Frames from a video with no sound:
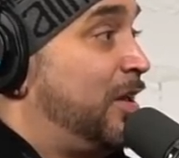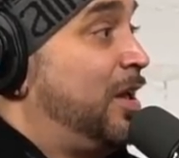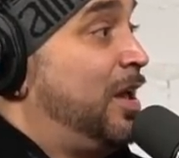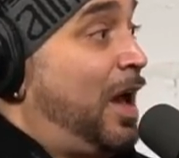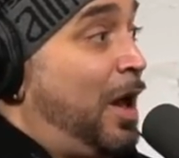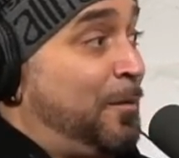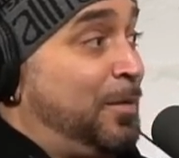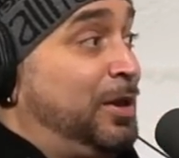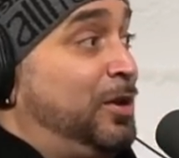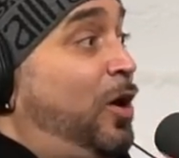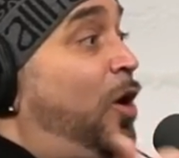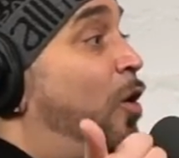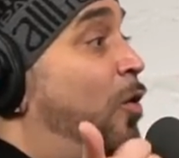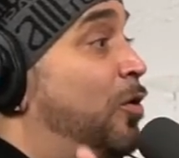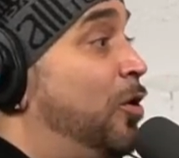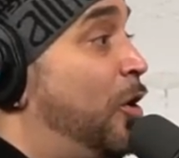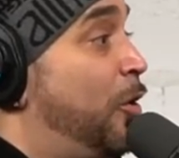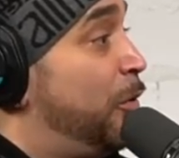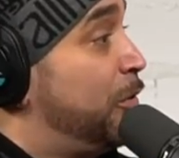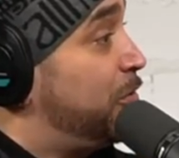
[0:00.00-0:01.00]
I mean,
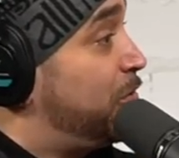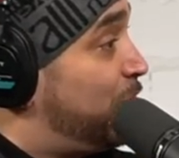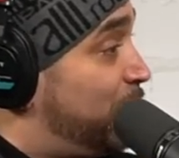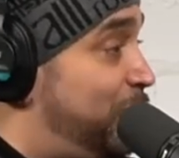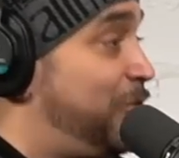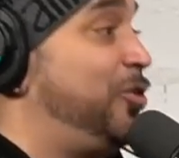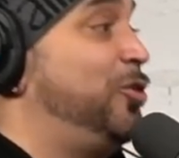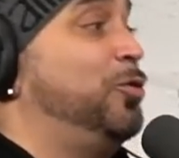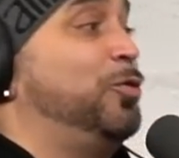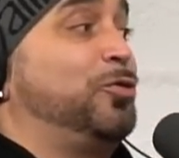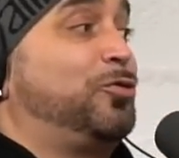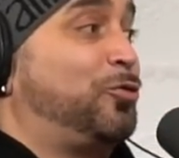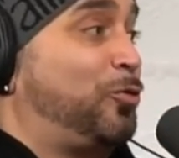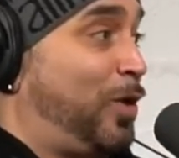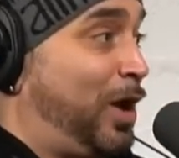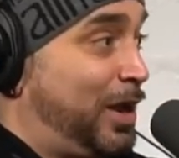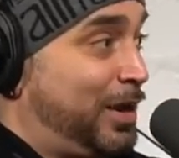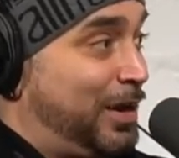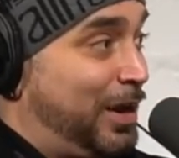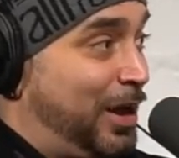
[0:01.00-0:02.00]
Ono is huge
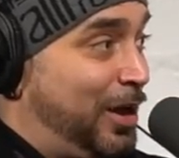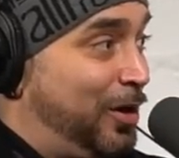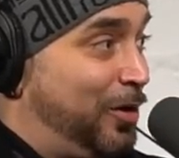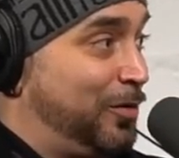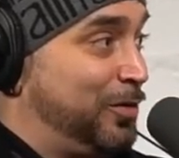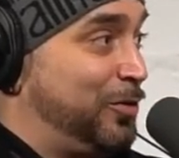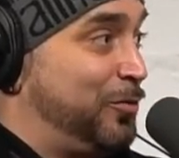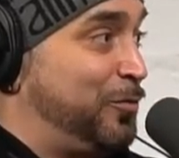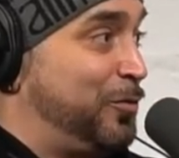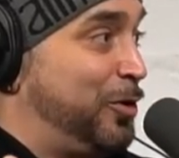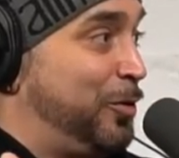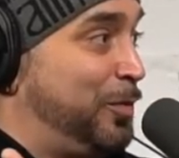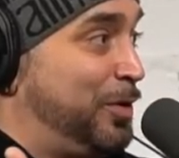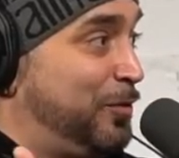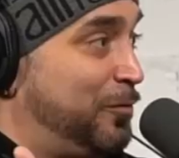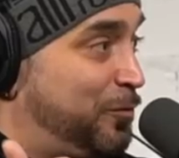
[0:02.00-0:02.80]
right now. You feel me?